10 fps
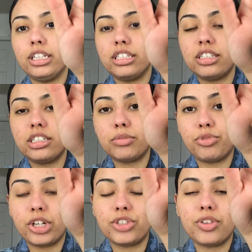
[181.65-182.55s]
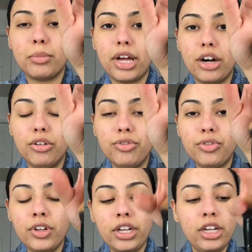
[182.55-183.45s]
This is a brush from
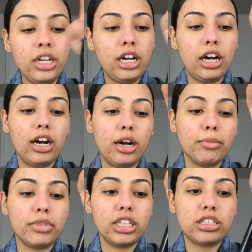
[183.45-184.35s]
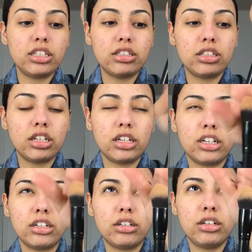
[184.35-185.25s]
e.l.f. This is
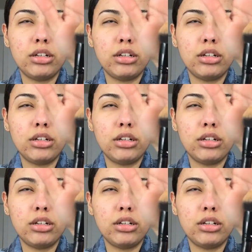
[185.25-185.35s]
the